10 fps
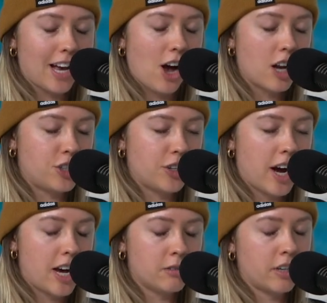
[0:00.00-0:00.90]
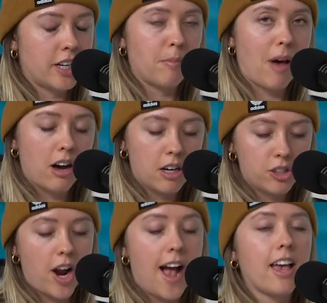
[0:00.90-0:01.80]
I got you guys. We're gonna get back on
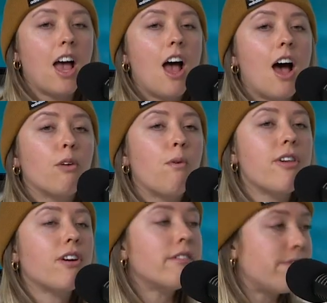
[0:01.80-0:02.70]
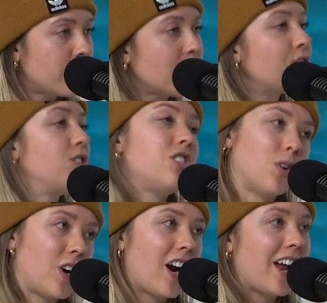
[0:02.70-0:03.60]
track mm-hmm. with our first
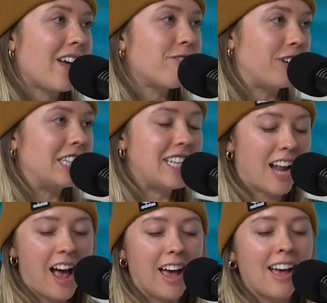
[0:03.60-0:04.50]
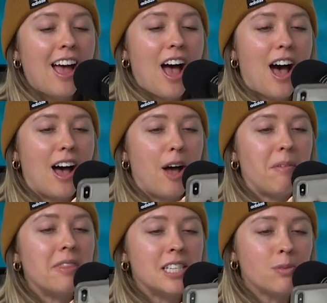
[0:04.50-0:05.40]
story for today. Um,
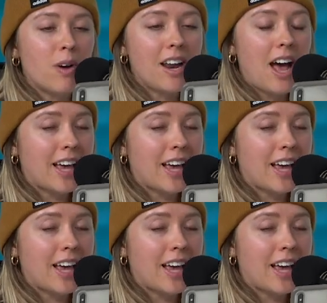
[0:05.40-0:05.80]
this one